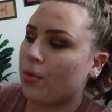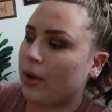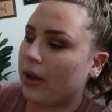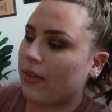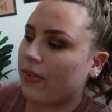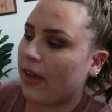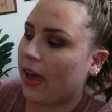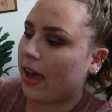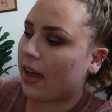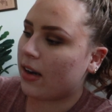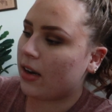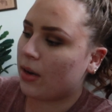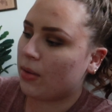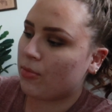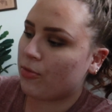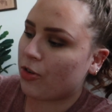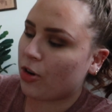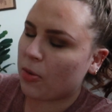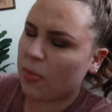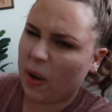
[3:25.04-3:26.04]
We've had him
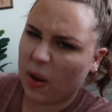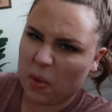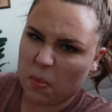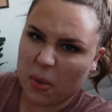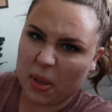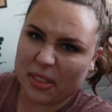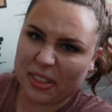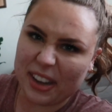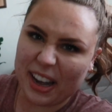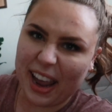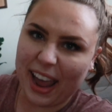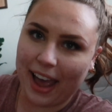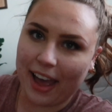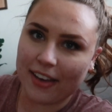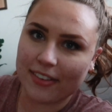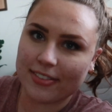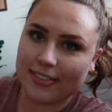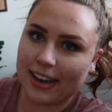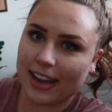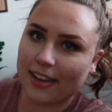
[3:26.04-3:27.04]
for about a month and a
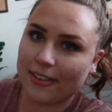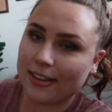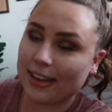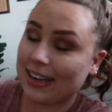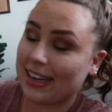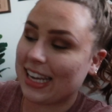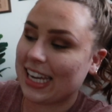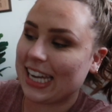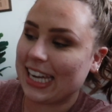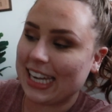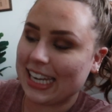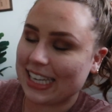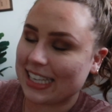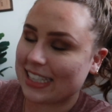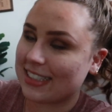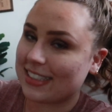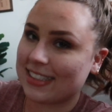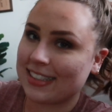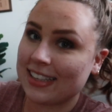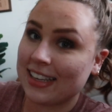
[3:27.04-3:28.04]
half now, and he
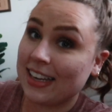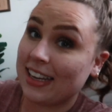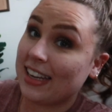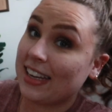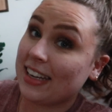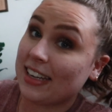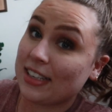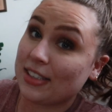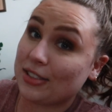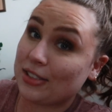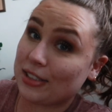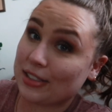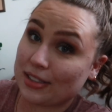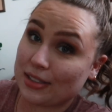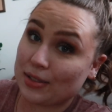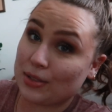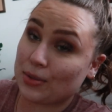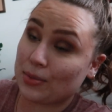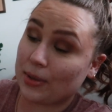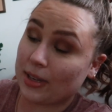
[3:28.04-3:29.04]
is just
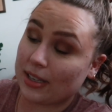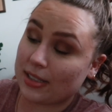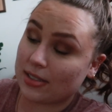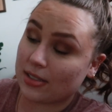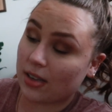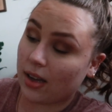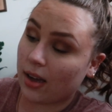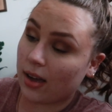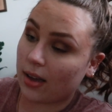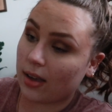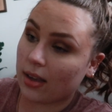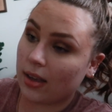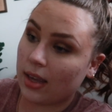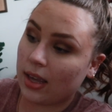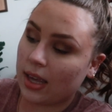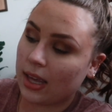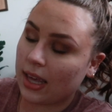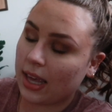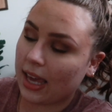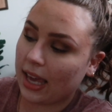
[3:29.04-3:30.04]
the sweetest dog.
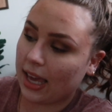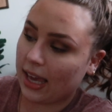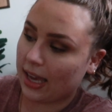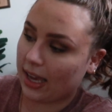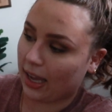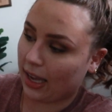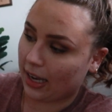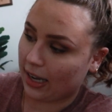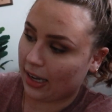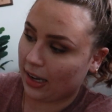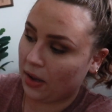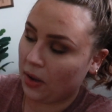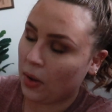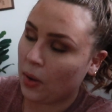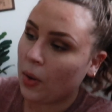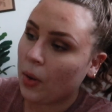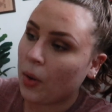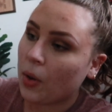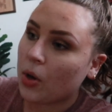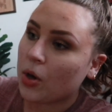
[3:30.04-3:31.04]
And
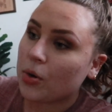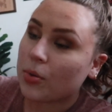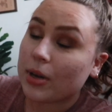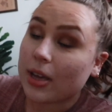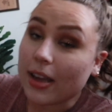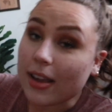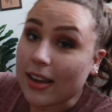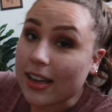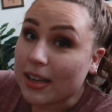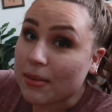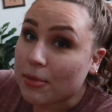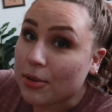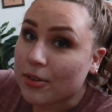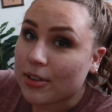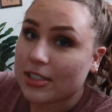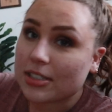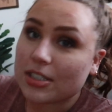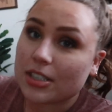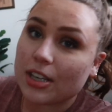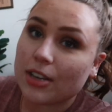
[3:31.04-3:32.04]
we got him
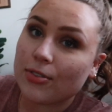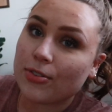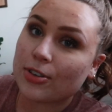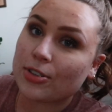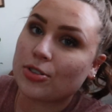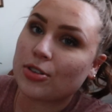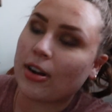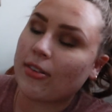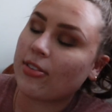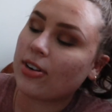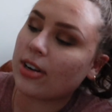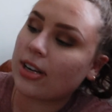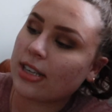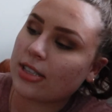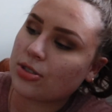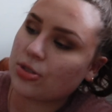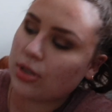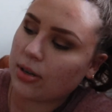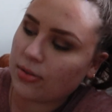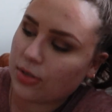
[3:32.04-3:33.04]
originally for Trevor
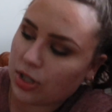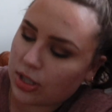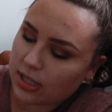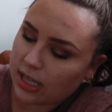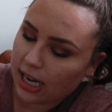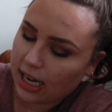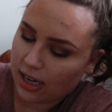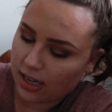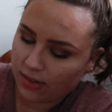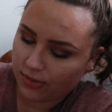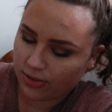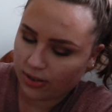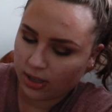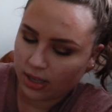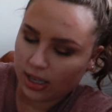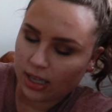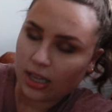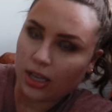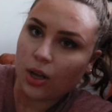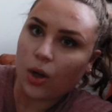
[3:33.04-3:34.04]
because Trevor just kind of
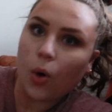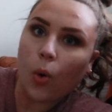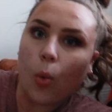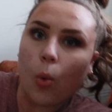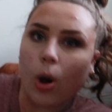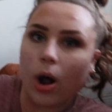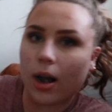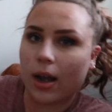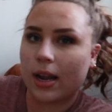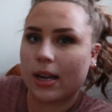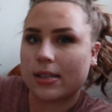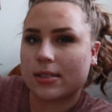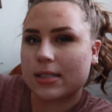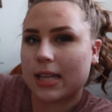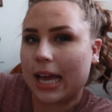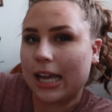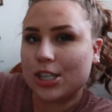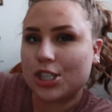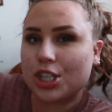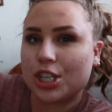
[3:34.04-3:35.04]
wanted
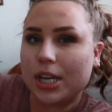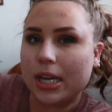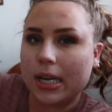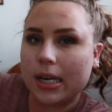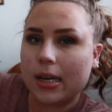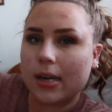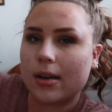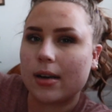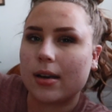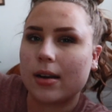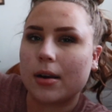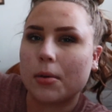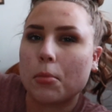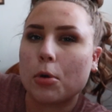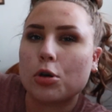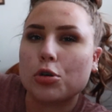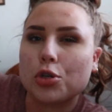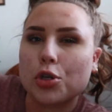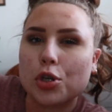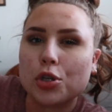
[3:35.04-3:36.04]
/ needed an
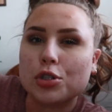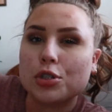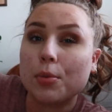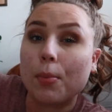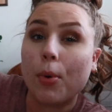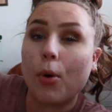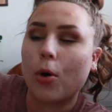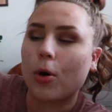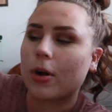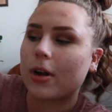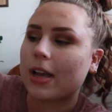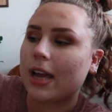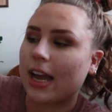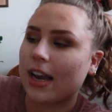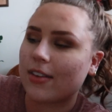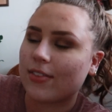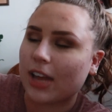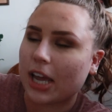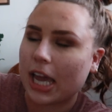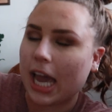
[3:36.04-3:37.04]
emotional support,
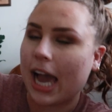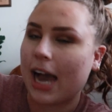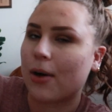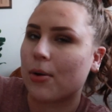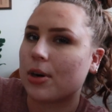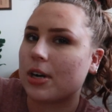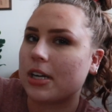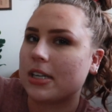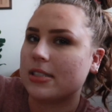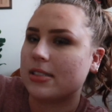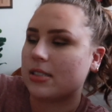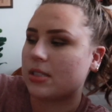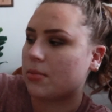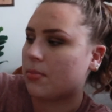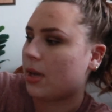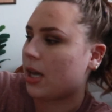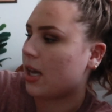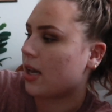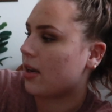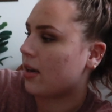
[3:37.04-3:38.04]
kind of like Howard is to
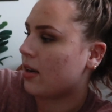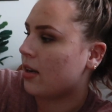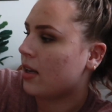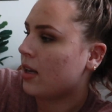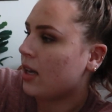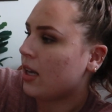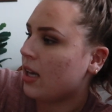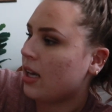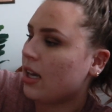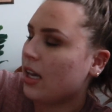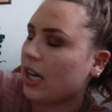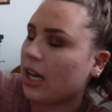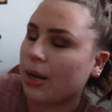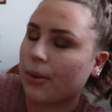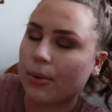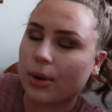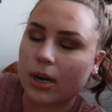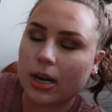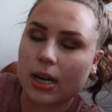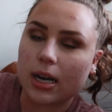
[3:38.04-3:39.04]
me, and he
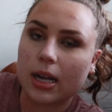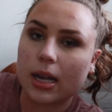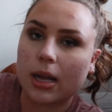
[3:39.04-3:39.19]
wanted a